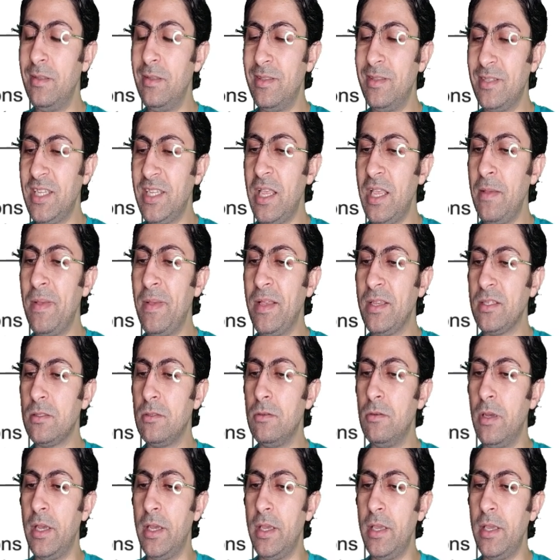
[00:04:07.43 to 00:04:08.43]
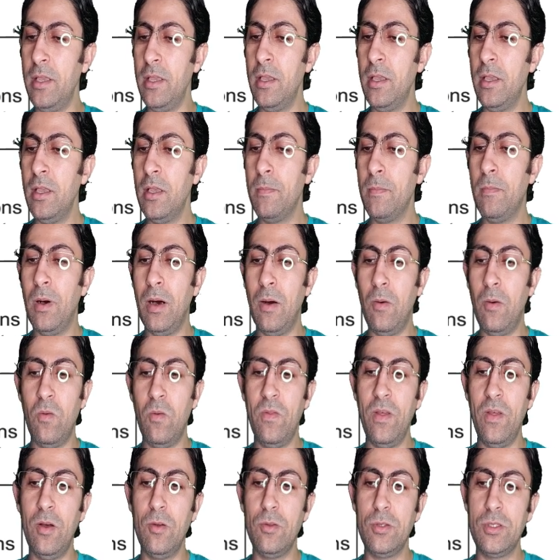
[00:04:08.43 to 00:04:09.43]
same as to A, but
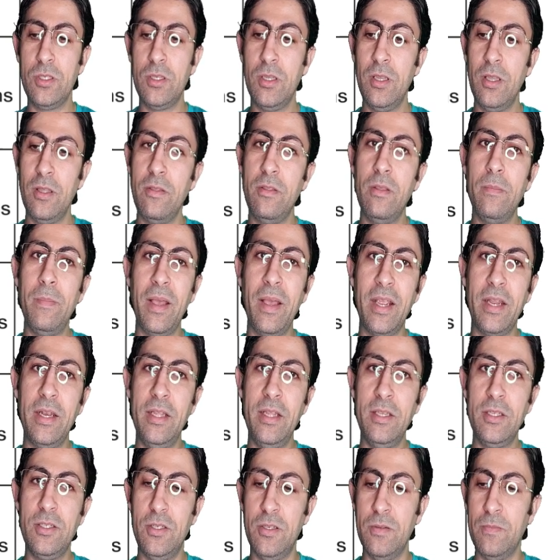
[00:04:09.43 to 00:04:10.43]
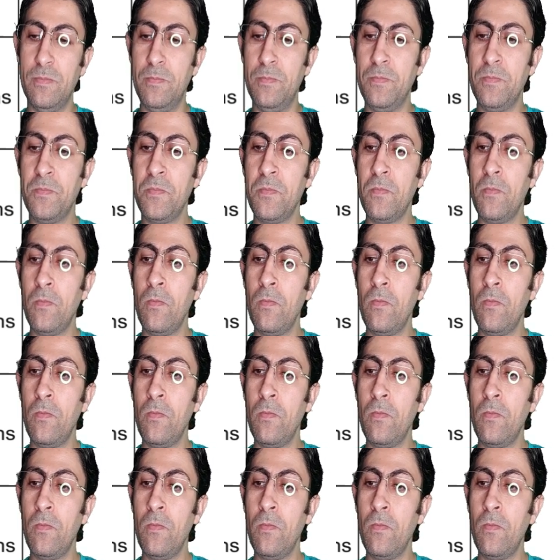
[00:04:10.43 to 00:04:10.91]
without the magnesium.